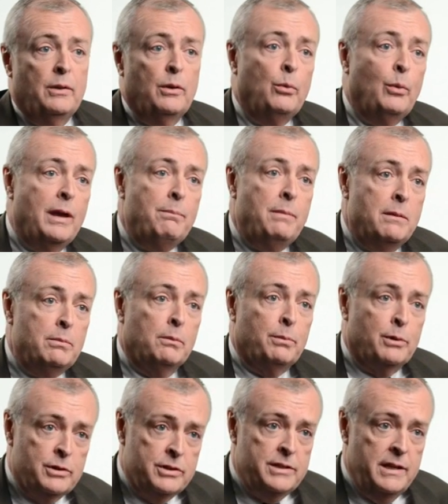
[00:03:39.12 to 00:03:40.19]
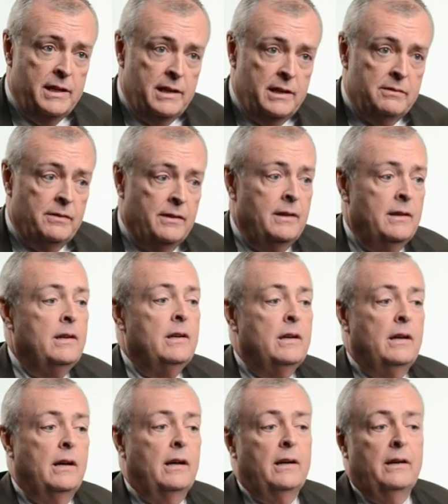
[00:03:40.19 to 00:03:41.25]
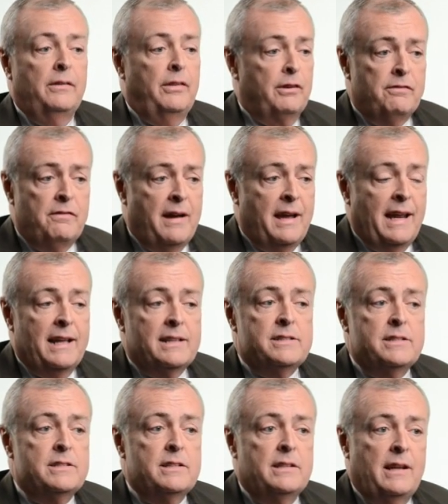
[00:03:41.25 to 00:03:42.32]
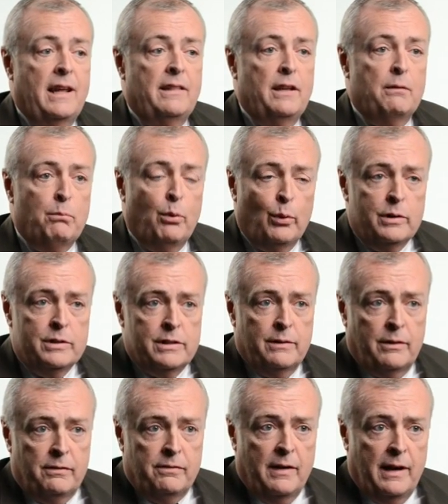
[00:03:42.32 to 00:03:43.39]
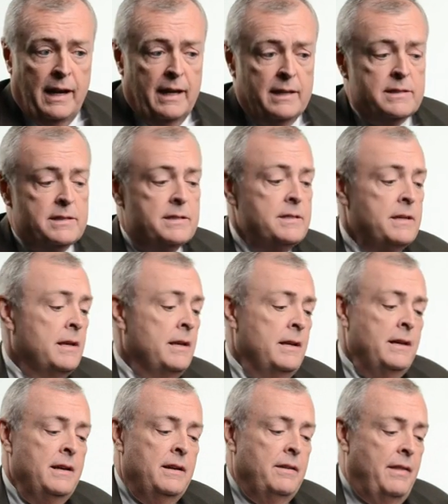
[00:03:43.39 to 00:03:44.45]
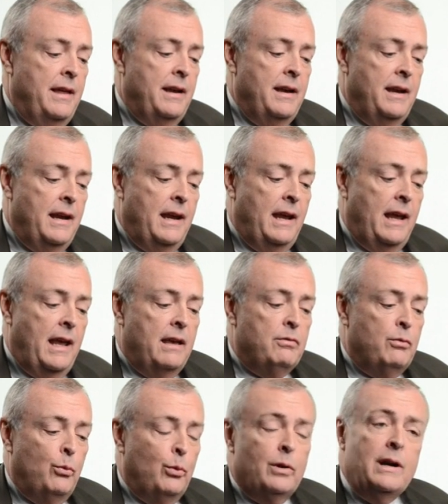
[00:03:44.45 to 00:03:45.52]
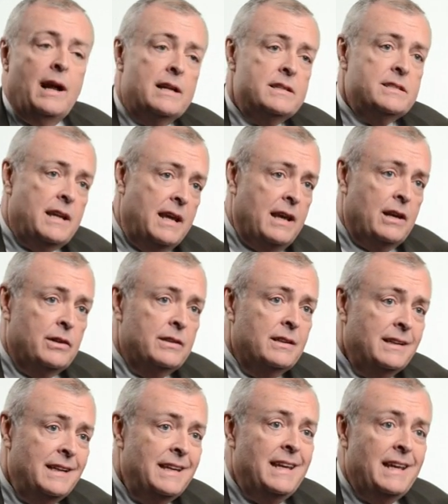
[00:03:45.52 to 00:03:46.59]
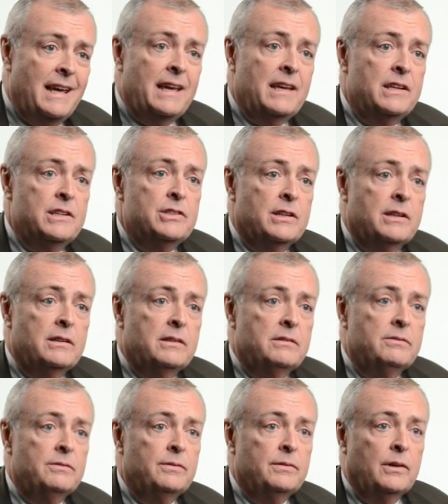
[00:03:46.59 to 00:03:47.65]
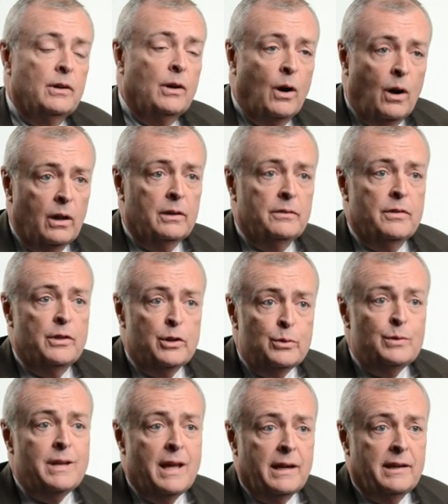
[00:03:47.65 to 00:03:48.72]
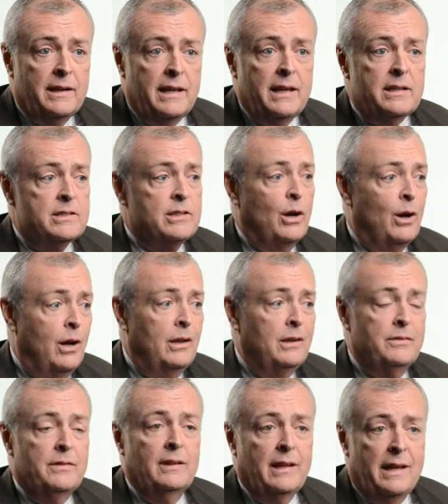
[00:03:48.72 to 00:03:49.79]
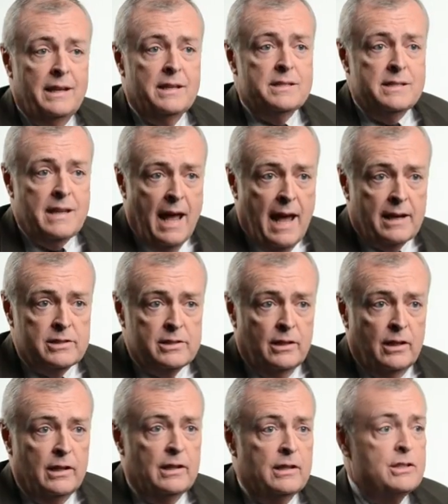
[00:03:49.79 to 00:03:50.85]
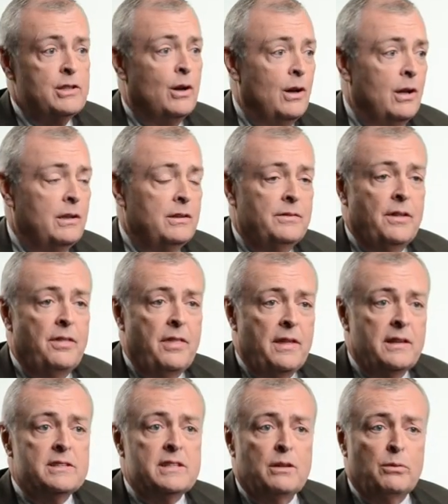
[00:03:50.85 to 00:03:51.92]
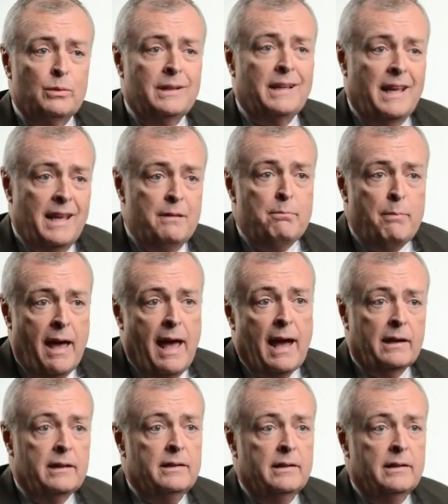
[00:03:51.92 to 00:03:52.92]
the way people perceive their finances and the importance of their finances, that if we're not staying on the leading edge of all of the new techniques, all of the latest tax laws, all of the things that really impact